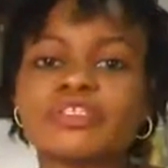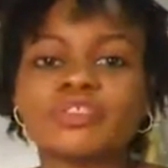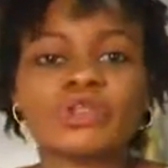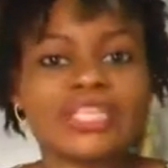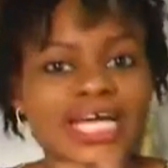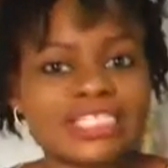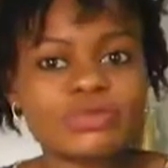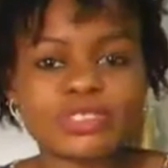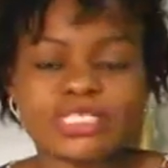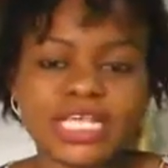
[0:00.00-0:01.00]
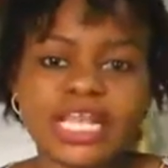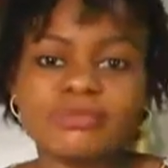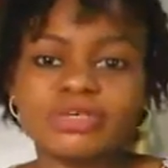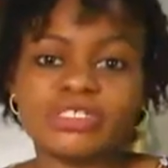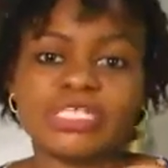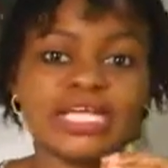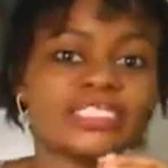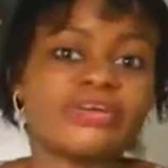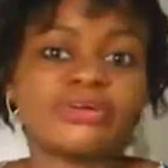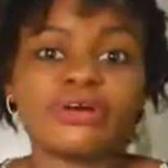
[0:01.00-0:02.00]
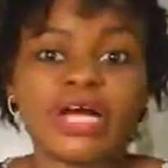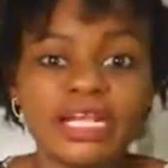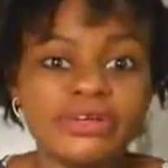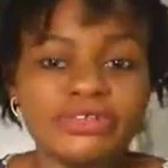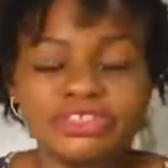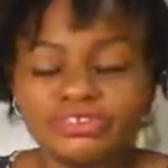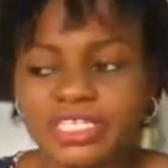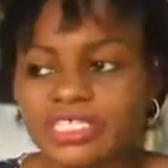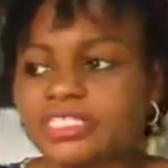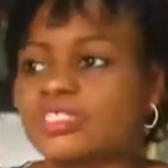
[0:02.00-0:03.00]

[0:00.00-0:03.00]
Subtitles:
So that is what is allowed because they are 0-calorie drinks.